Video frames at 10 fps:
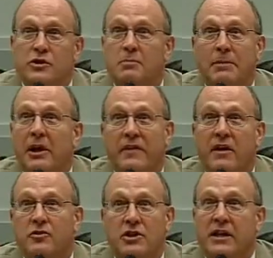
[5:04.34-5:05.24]
people on the
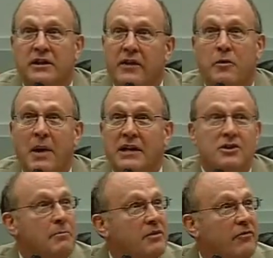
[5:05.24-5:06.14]
other side to get their backs
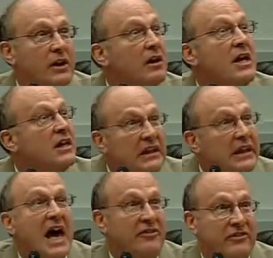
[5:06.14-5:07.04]
up and feel,
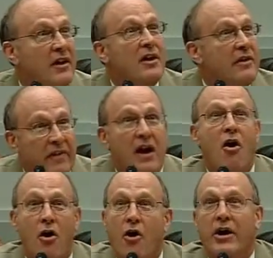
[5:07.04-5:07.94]
yes, they
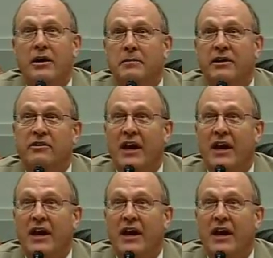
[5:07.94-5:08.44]
are our enemies.